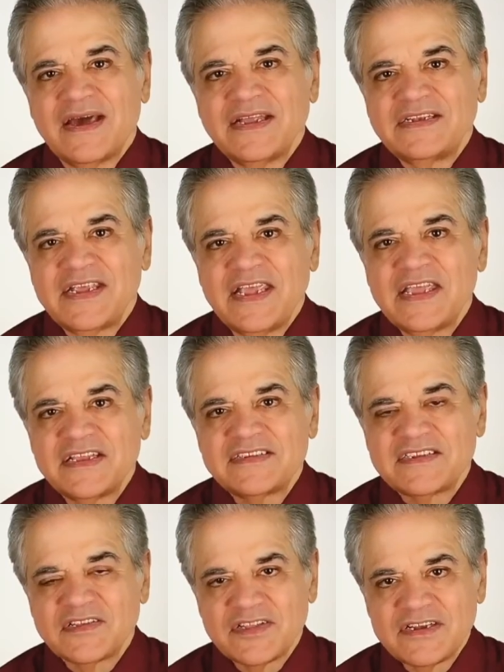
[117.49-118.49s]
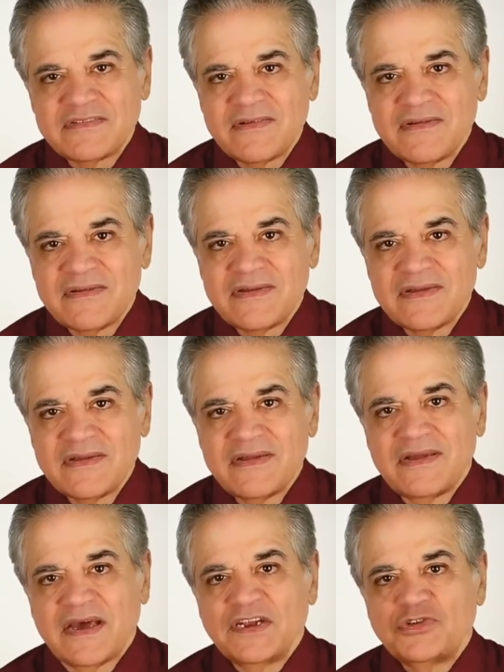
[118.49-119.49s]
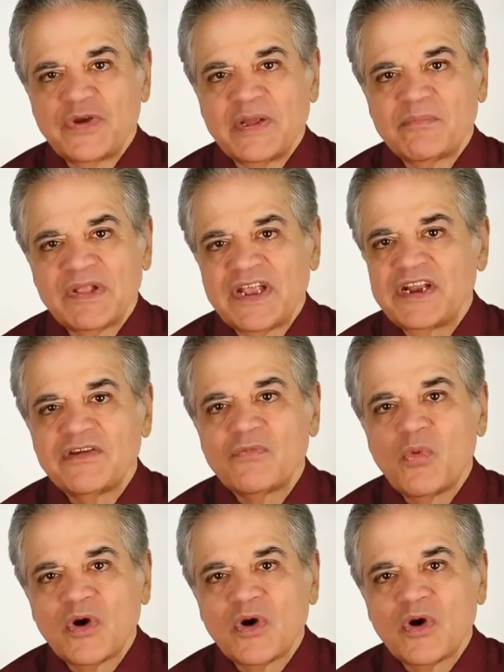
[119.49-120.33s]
I take insulin, I drink plenty of